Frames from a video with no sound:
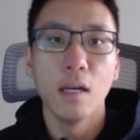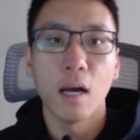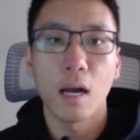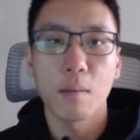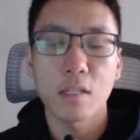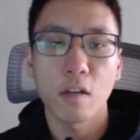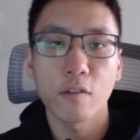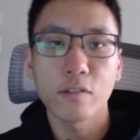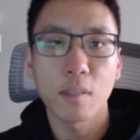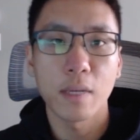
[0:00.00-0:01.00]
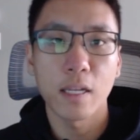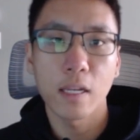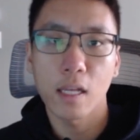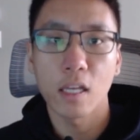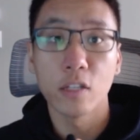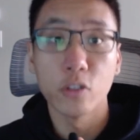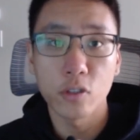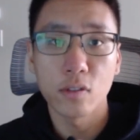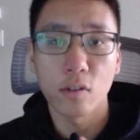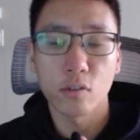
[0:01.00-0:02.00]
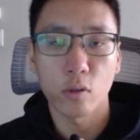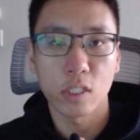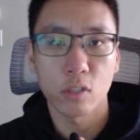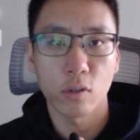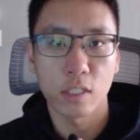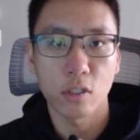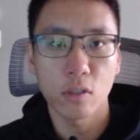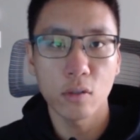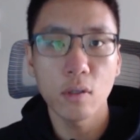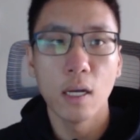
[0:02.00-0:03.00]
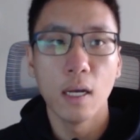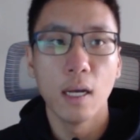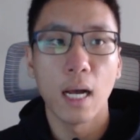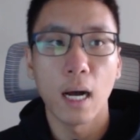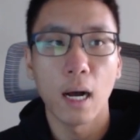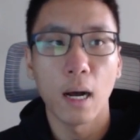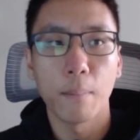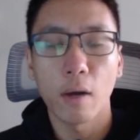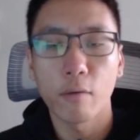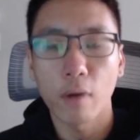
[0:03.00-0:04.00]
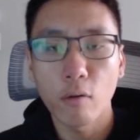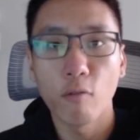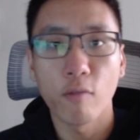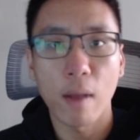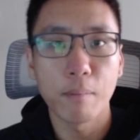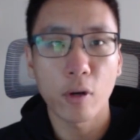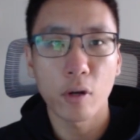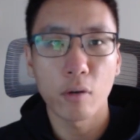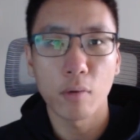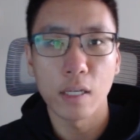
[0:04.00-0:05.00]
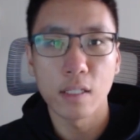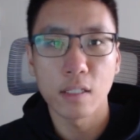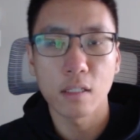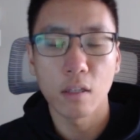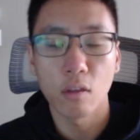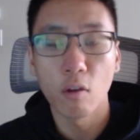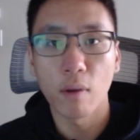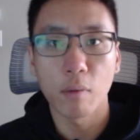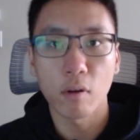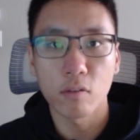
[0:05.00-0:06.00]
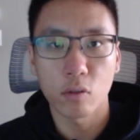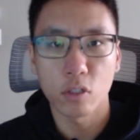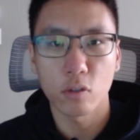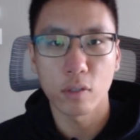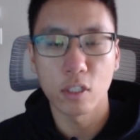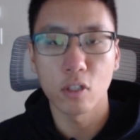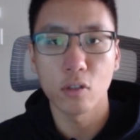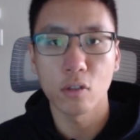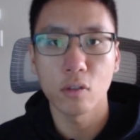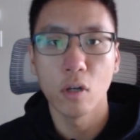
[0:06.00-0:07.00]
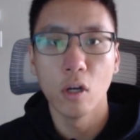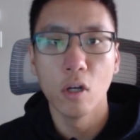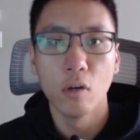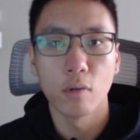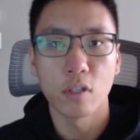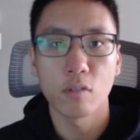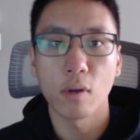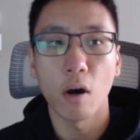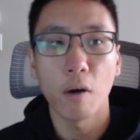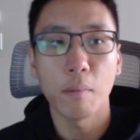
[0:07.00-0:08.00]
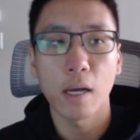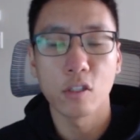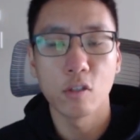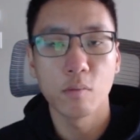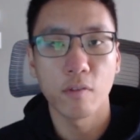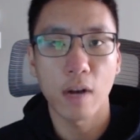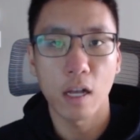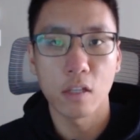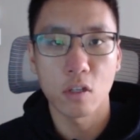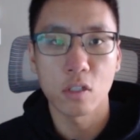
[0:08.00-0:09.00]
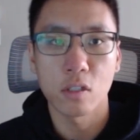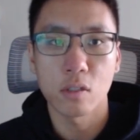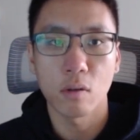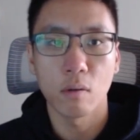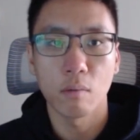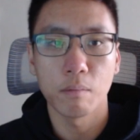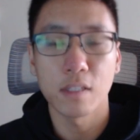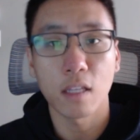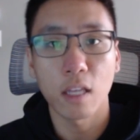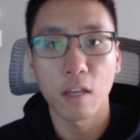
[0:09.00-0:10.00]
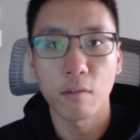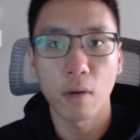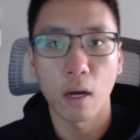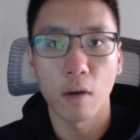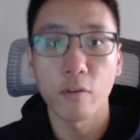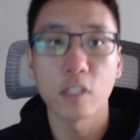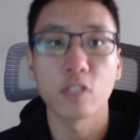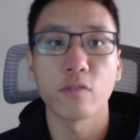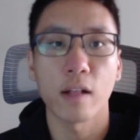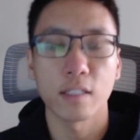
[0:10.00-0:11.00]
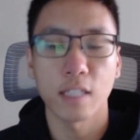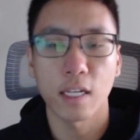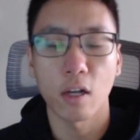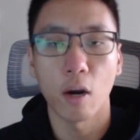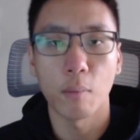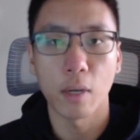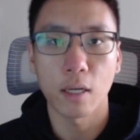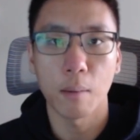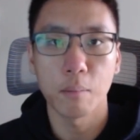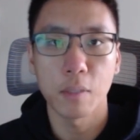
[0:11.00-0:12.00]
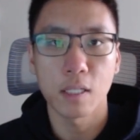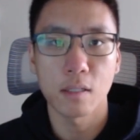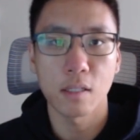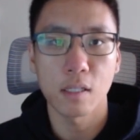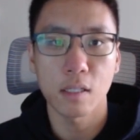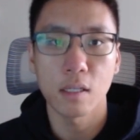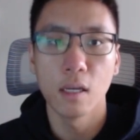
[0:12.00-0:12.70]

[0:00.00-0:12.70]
I myself submitted it in June of 2022. Um, around November was November of 2022 was when all my supervisors basically uh, finished validating all my competencies